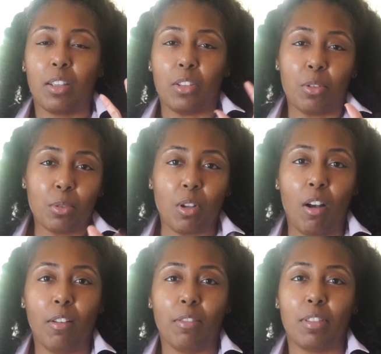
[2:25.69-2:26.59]
use
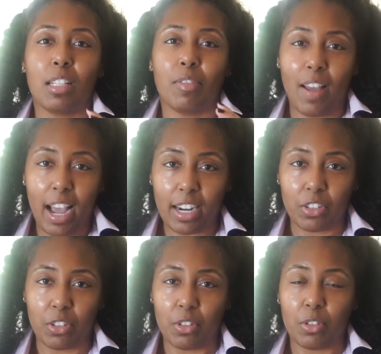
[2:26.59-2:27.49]
all of these
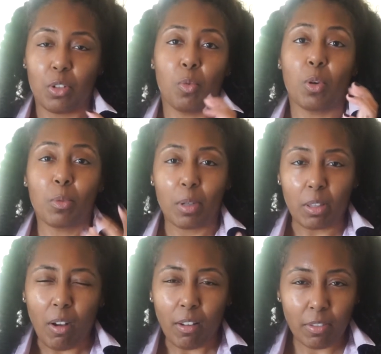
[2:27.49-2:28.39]
factors or work with
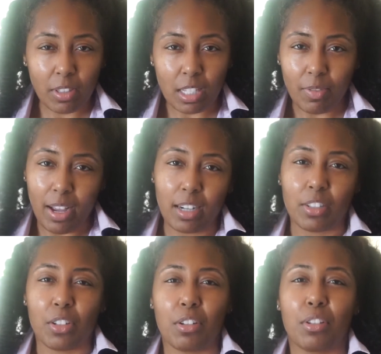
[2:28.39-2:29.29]
all of these
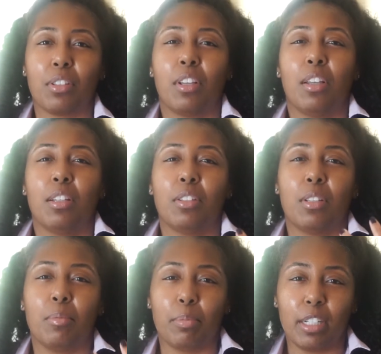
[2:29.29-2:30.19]
factors
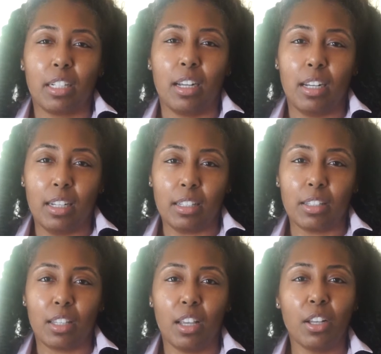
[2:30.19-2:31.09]
to bring
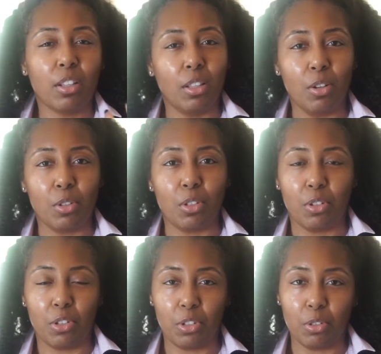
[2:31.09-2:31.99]
us
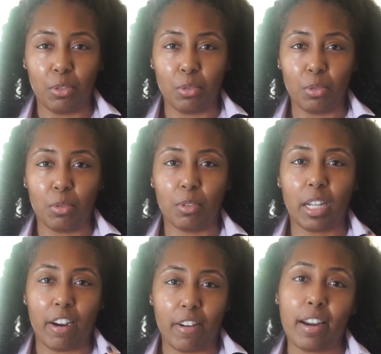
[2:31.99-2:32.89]
closer to
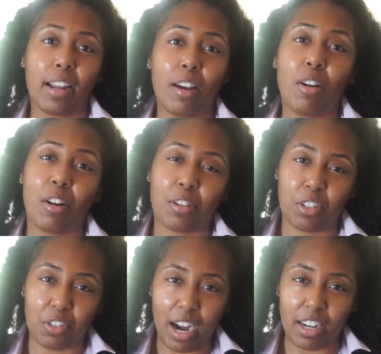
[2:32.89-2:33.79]
carrying out our
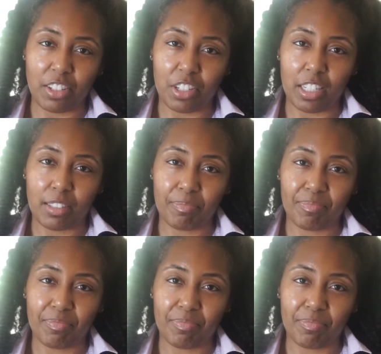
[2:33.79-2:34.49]
strategy.